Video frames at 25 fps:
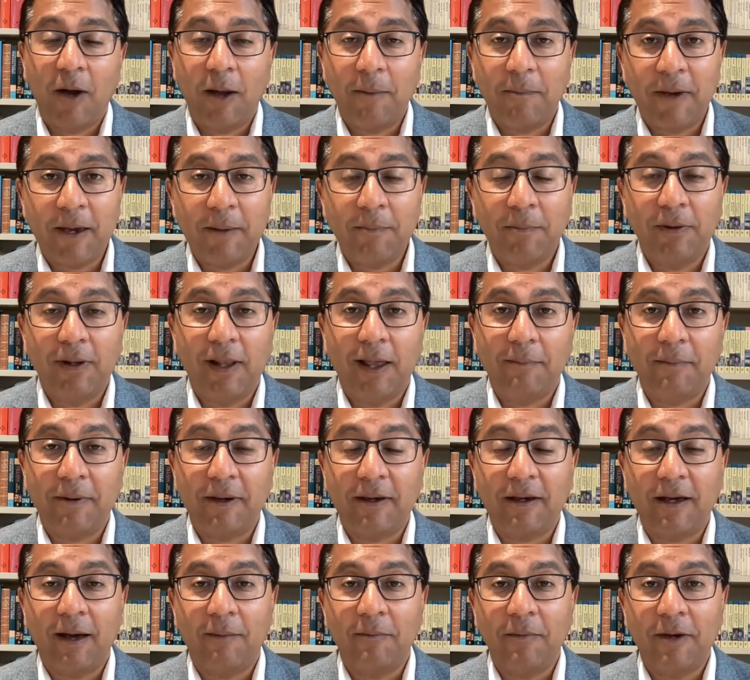My people are
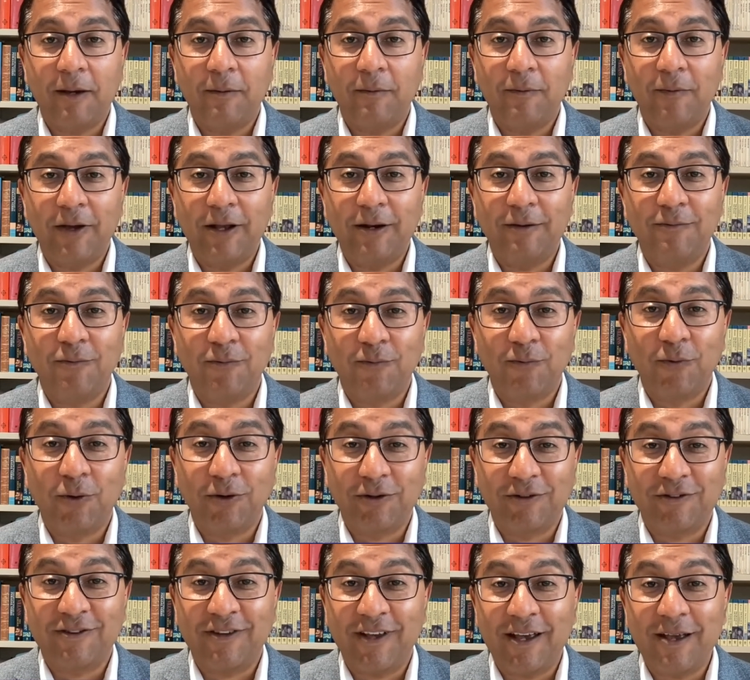becoming
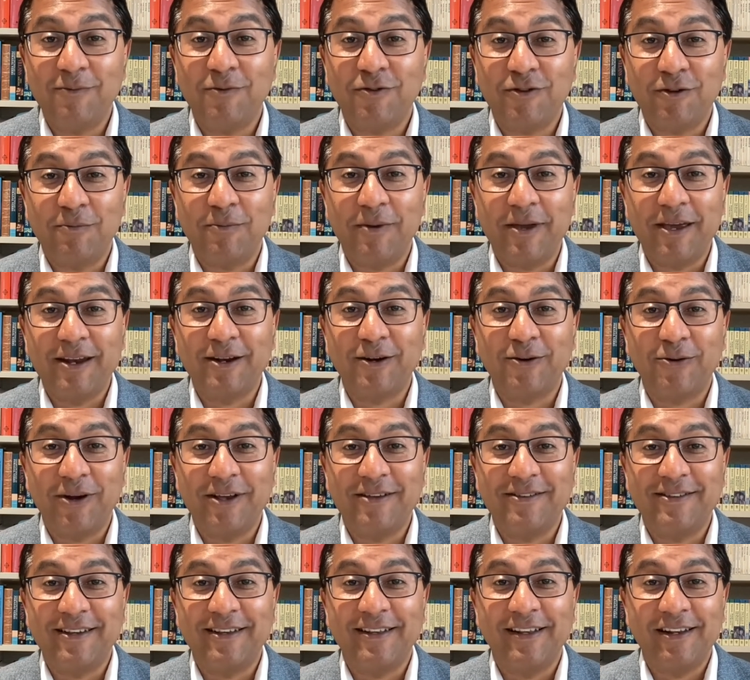what seems to be
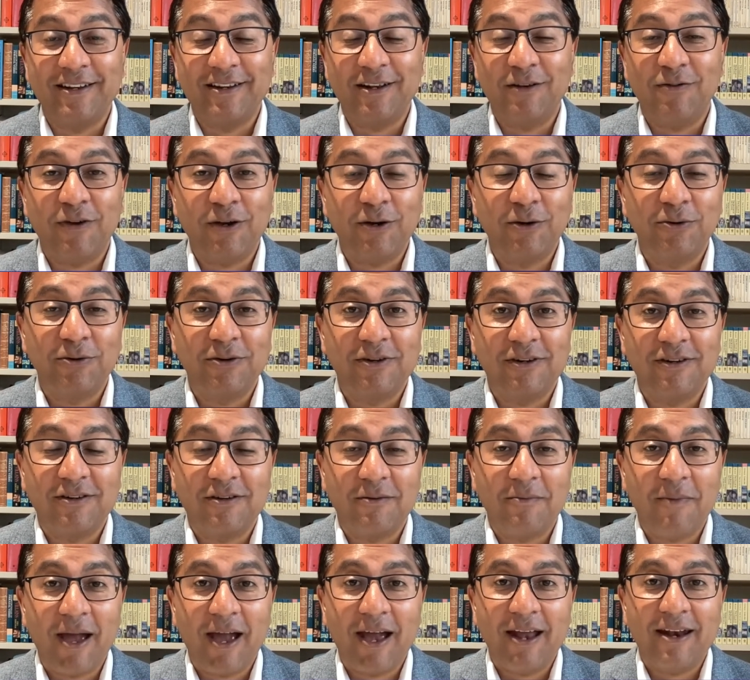increasingly difficult and
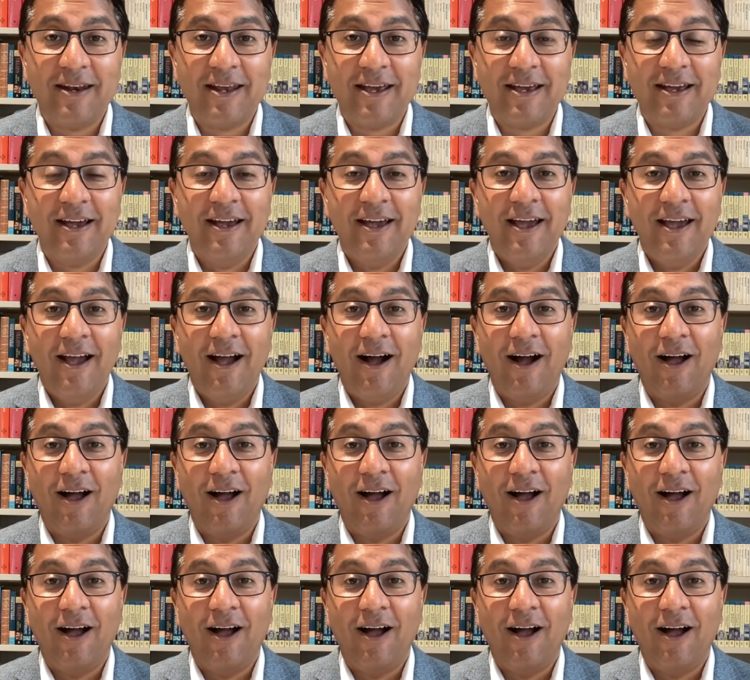demanding.